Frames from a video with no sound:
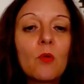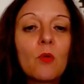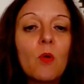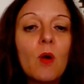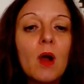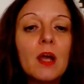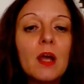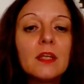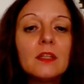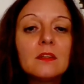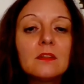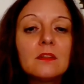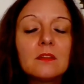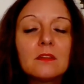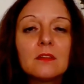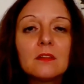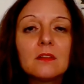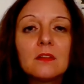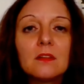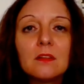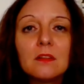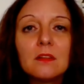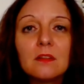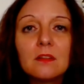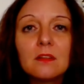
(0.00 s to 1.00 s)
quite
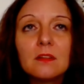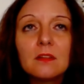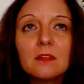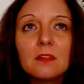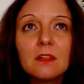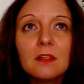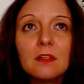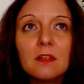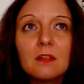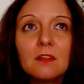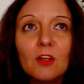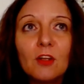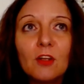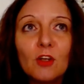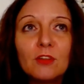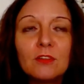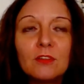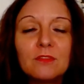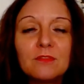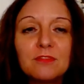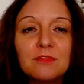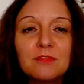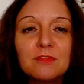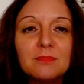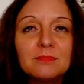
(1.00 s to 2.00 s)
in
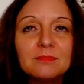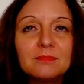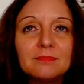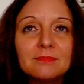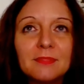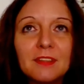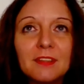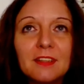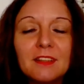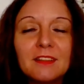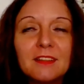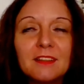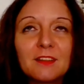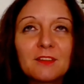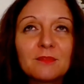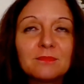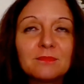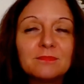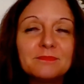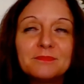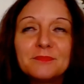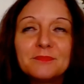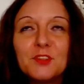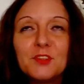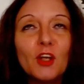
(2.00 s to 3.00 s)
a
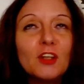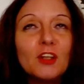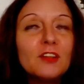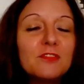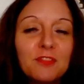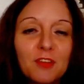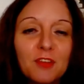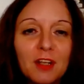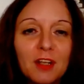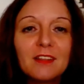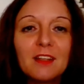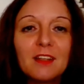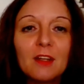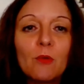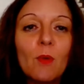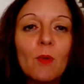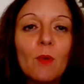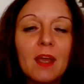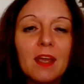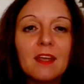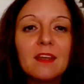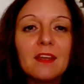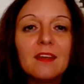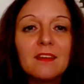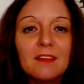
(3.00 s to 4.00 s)
non-friendly
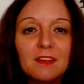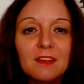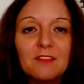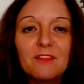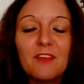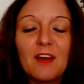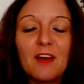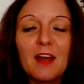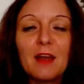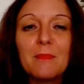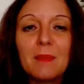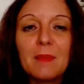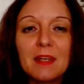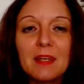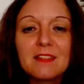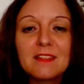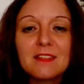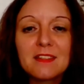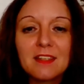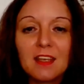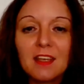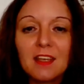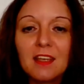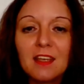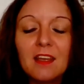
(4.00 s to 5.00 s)
way, if I may
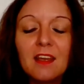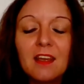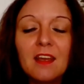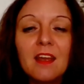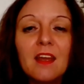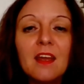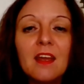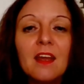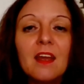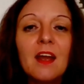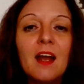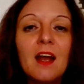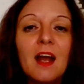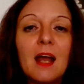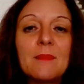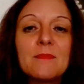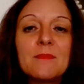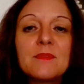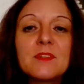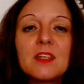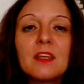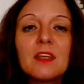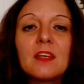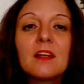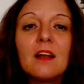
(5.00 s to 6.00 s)
say. I'm
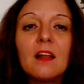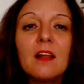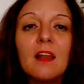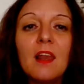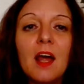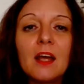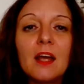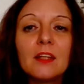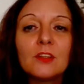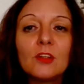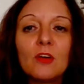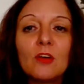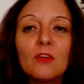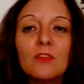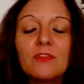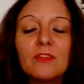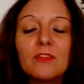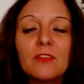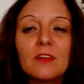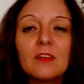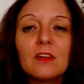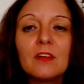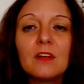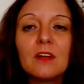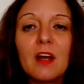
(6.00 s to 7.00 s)
seeing a lot of
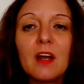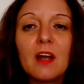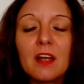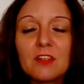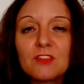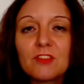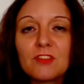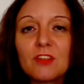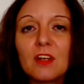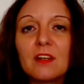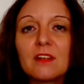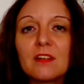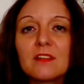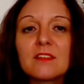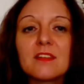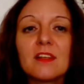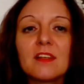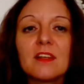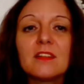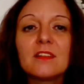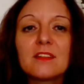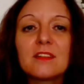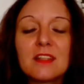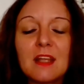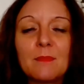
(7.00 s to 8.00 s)
hashtags,
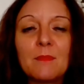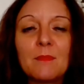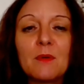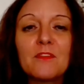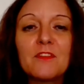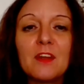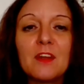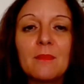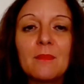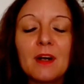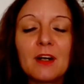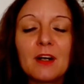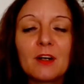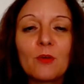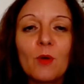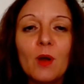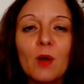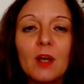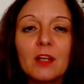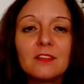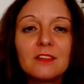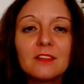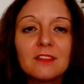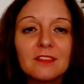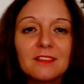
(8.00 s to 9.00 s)
and some of them are
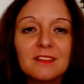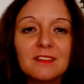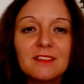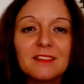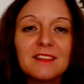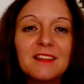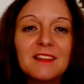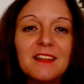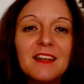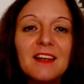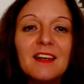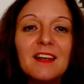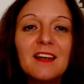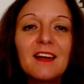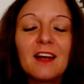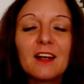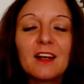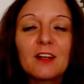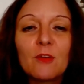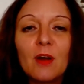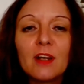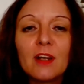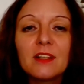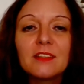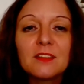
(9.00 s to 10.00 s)

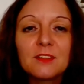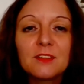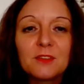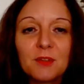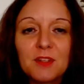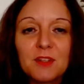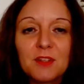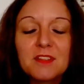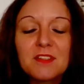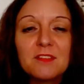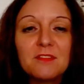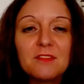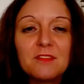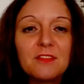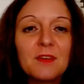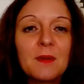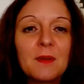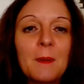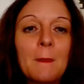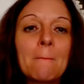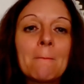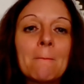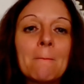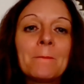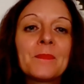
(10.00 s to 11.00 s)
quite aggressive.
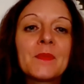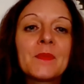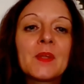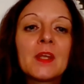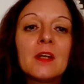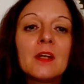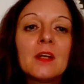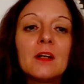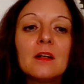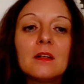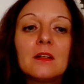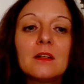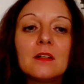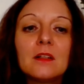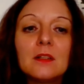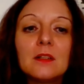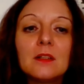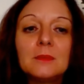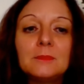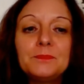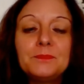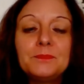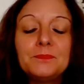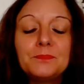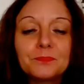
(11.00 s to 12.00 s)

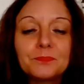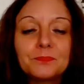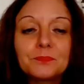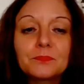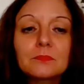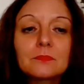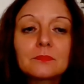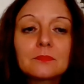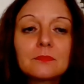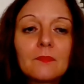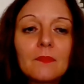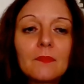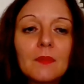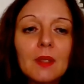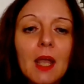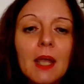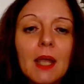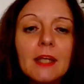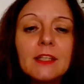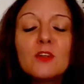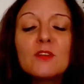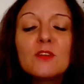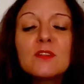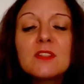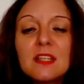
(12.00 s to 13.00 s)

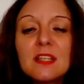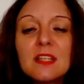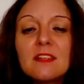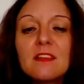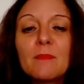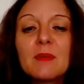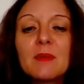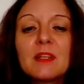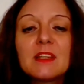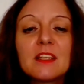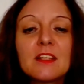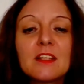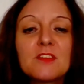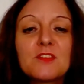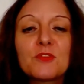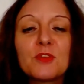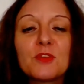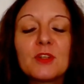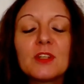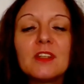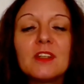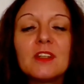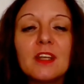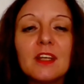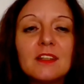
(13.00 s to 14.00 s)
I don't see them in the
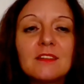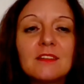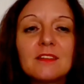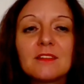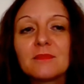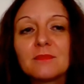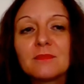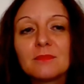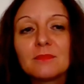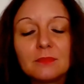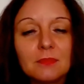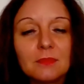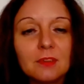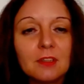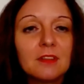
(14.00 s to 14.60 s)
street yet.